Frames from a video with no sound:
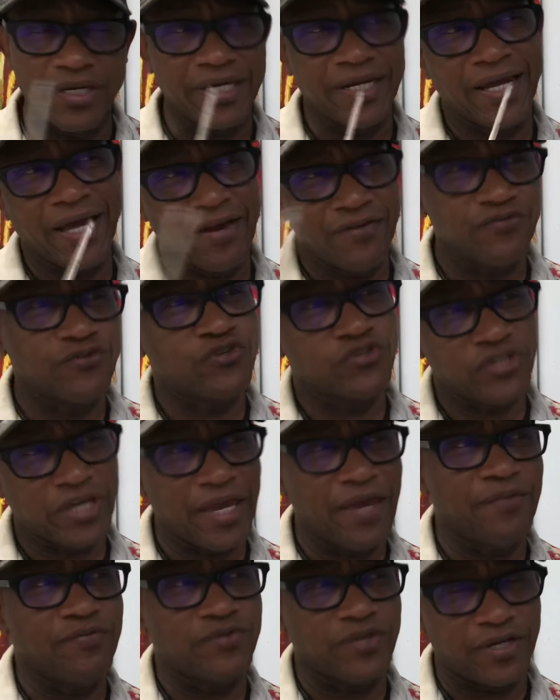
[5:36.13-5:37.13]
going to have
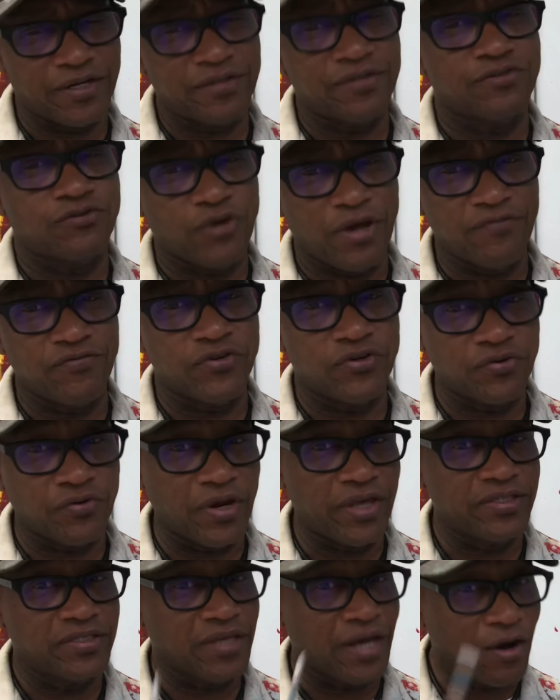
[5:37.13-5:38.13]
shapes that drive you crazy.